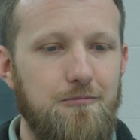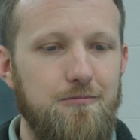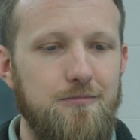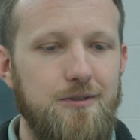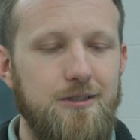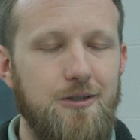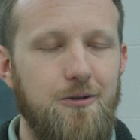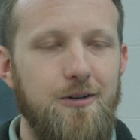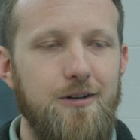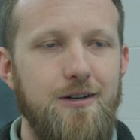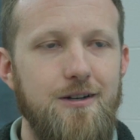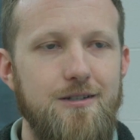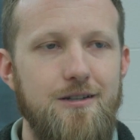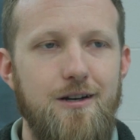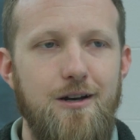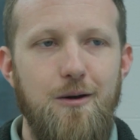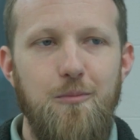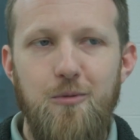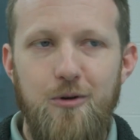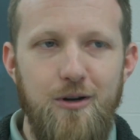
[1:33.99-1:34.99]
So it does a
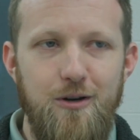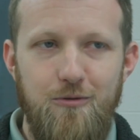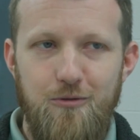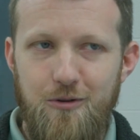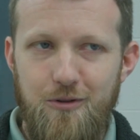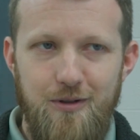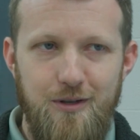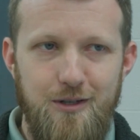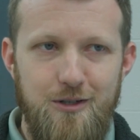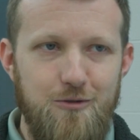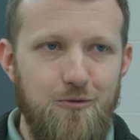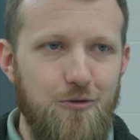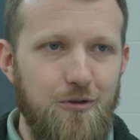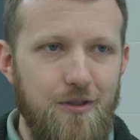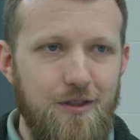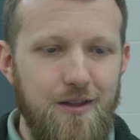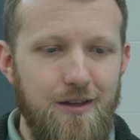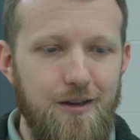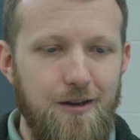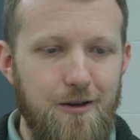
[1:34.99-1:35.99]
number of different things for
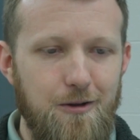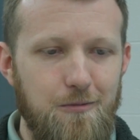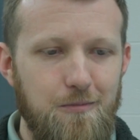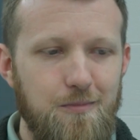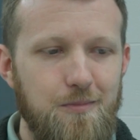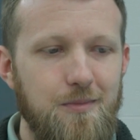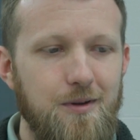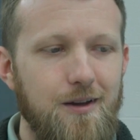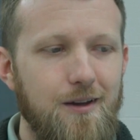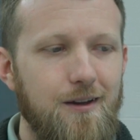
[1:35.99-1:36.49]
them.